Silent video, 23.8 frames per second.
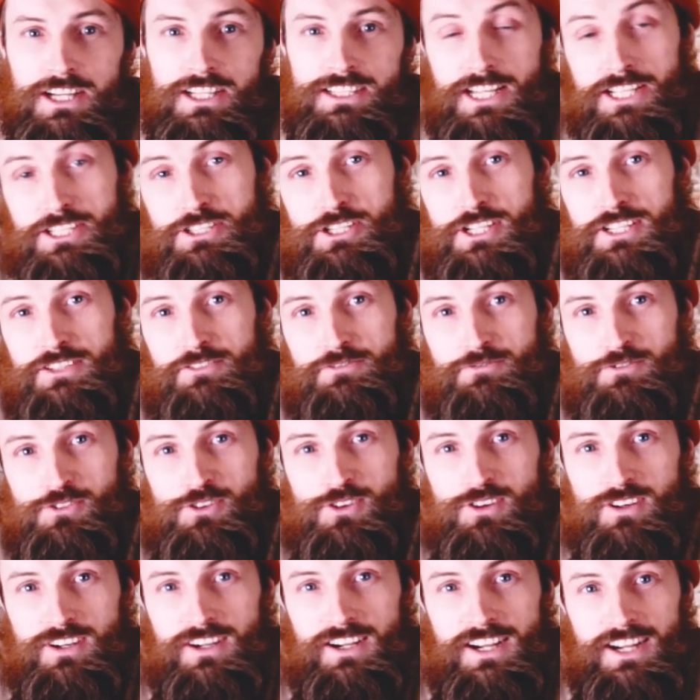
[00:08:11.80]
that's it
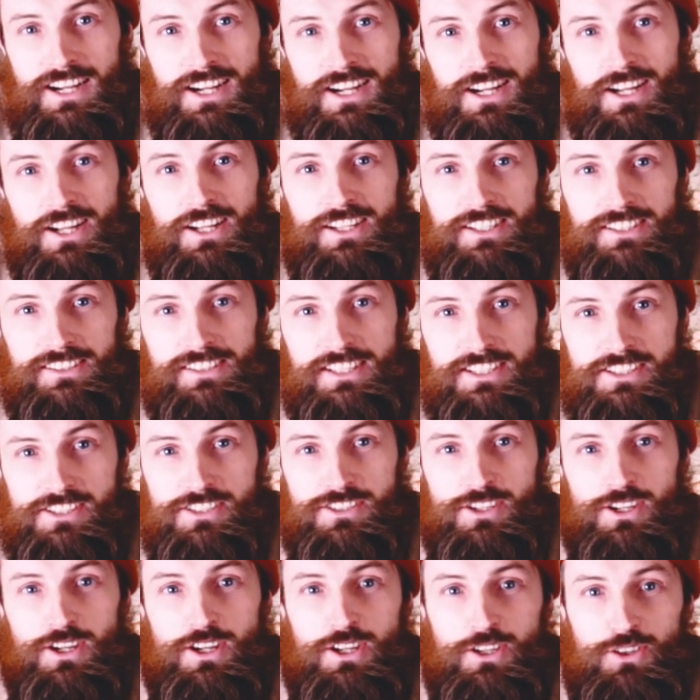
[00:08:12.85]
for this
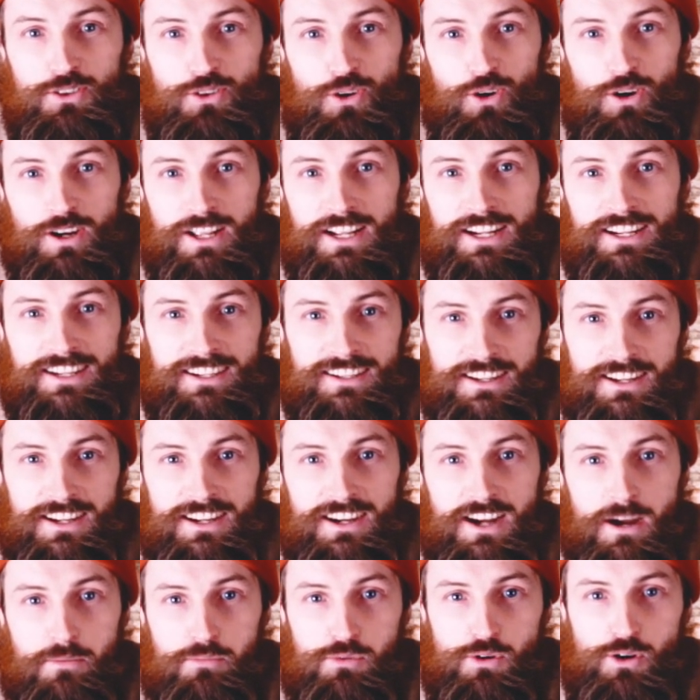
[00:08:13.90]
Nordic
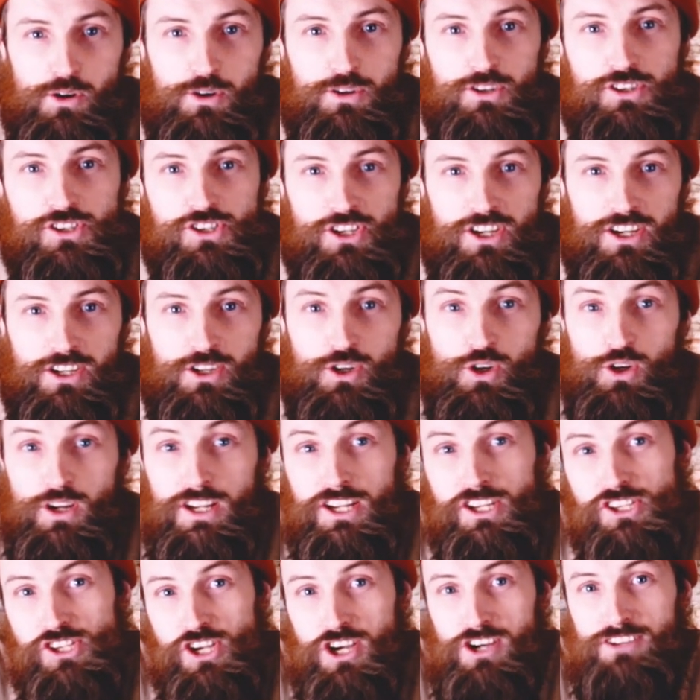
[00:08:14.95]
Approach
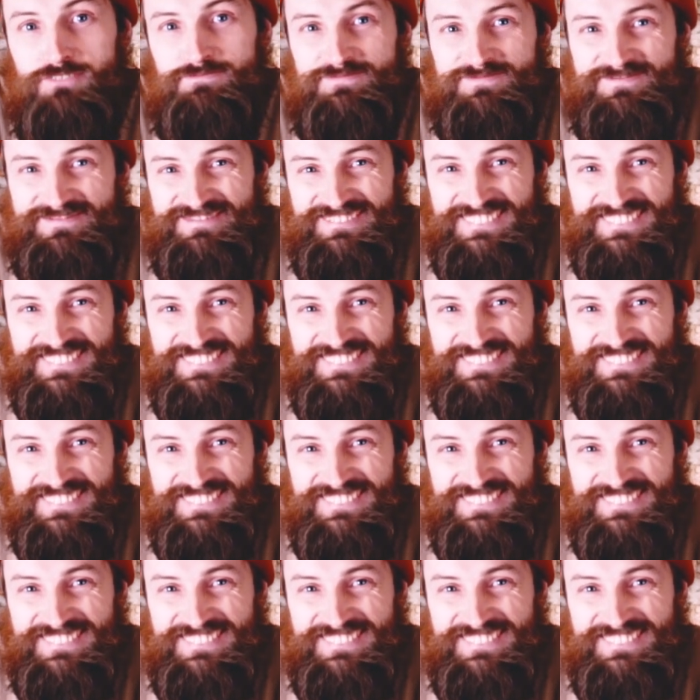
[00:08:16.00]
cooking show.